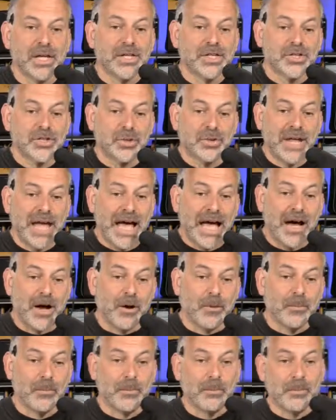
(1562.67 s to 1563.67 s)
So
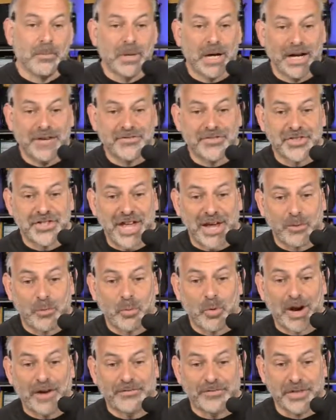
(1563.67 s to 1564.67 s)
now I've set
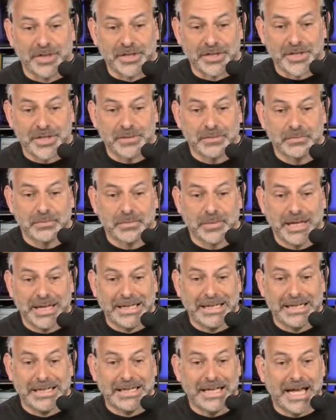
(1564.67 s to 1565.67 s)
reference. I
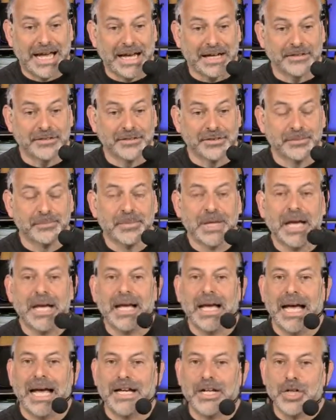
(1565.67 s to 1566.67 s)
hit next.
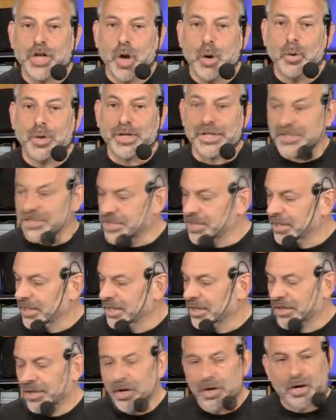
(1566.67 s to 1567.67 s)
And notice
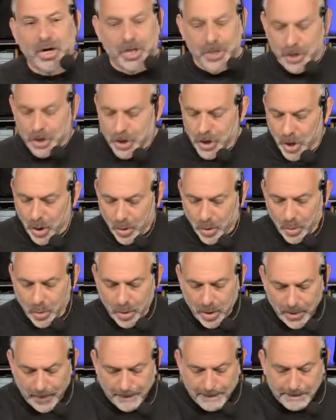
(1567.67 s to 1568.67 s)
there are
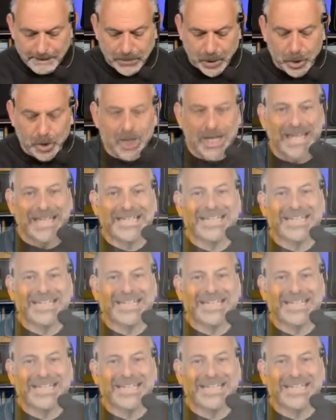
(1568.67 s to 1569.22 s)
no bulkhead